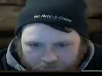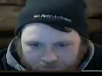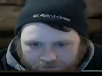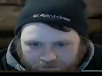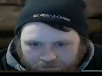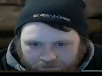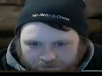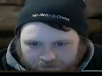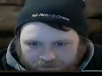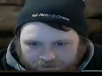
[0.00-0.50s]

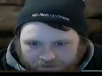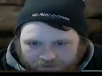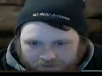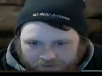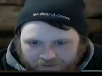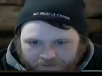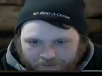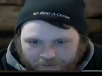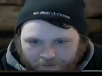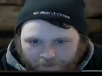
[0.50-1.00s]

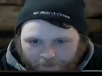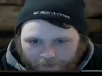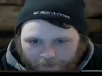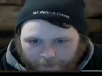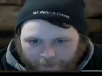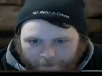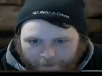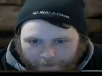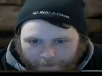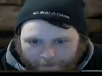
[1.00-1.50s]

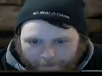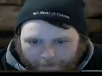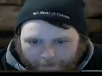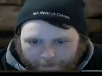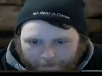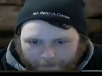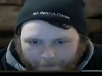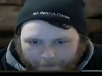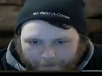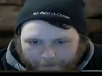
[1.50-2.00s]

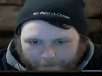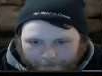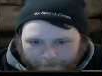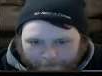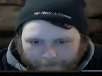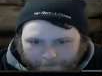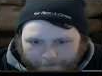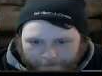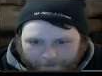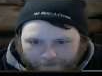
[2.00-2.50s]

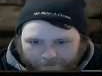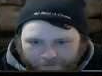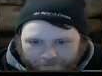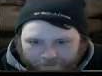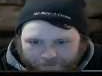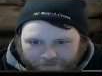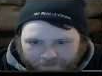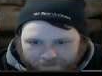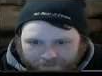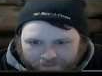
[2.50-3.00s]

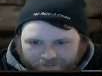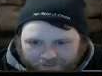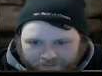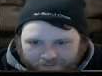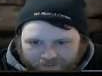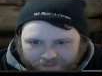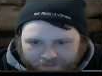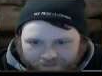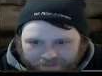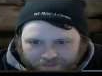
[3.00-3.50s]

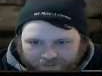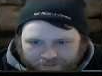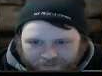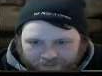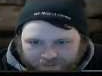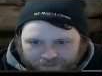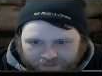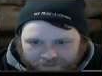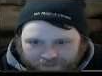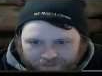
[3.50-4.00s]
(silence)